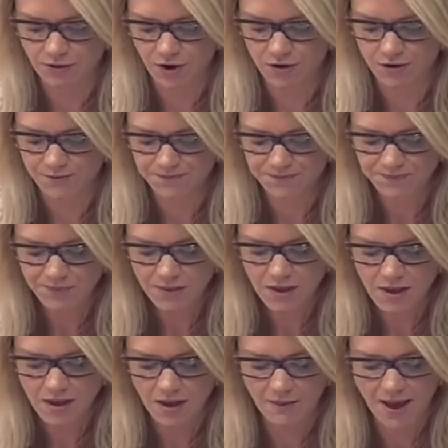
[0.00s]
growth.
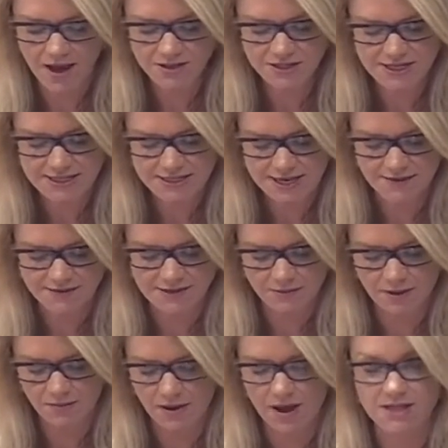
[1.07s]
Our DCF
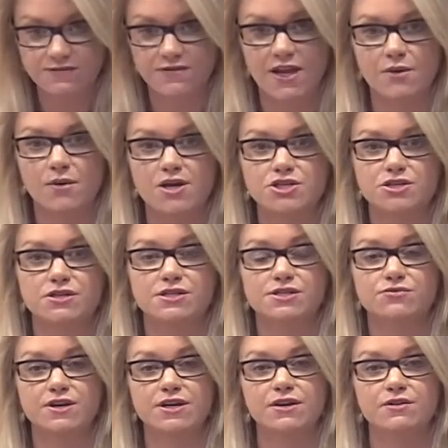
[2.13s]
sum of the parts valuation is
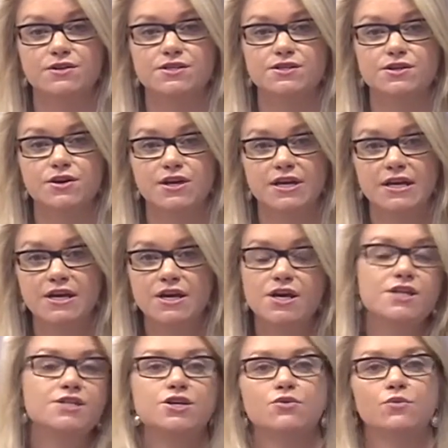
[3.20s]
$3.30,
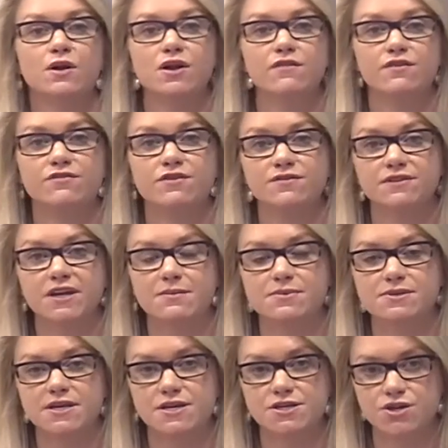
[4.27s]
so well over
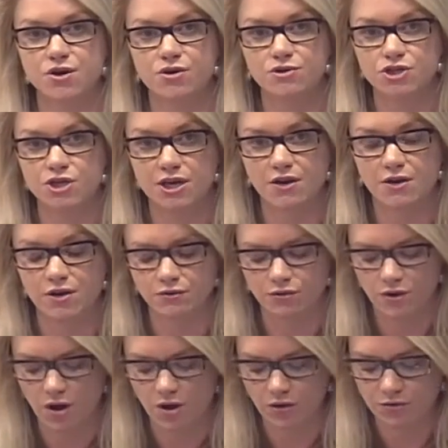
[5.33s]
15% total
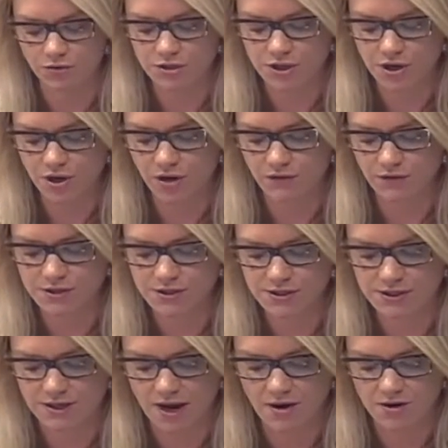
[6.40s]
shareholder return
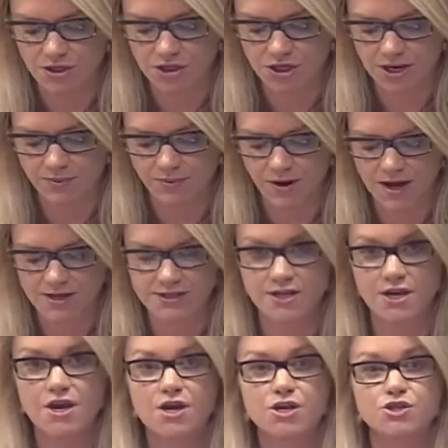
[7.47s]
versus the current share
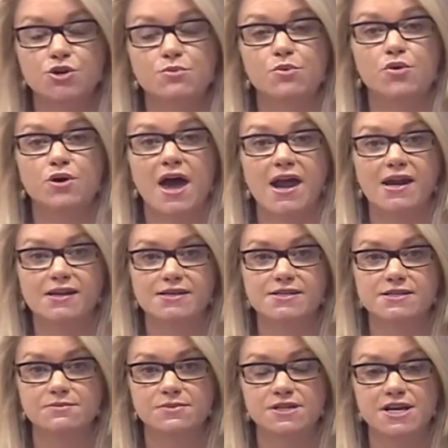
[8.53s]
price. So more
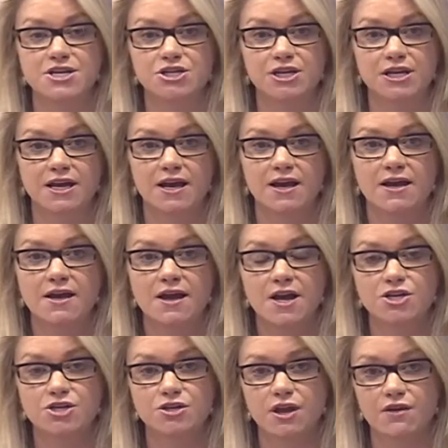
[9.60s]
catalysts and potentially a
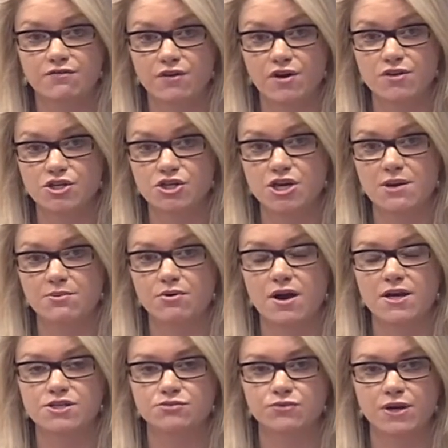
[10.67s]
further share
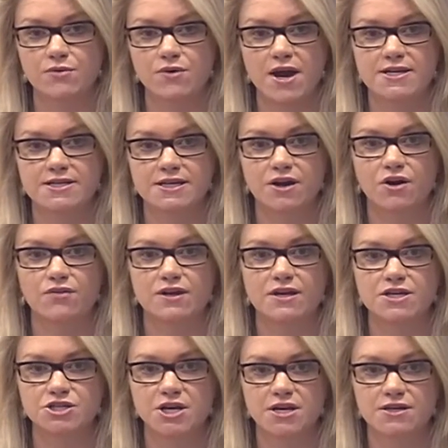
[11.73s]
price re-rating on
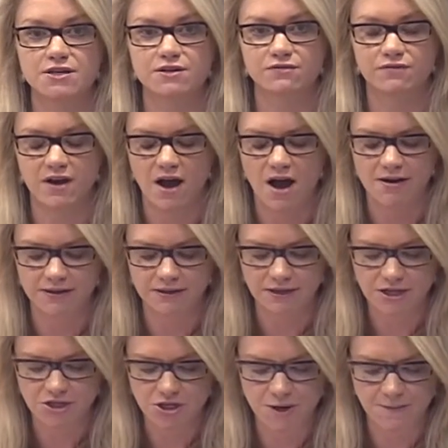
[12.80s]
the agenda for Ardent
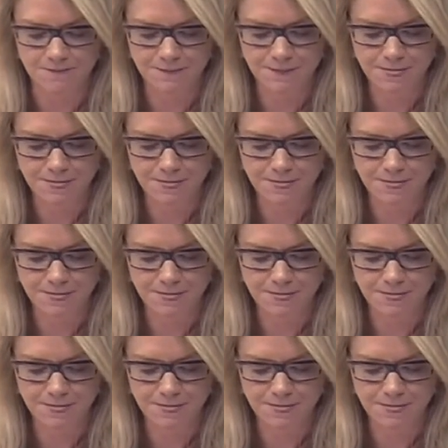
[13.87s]
Leisure.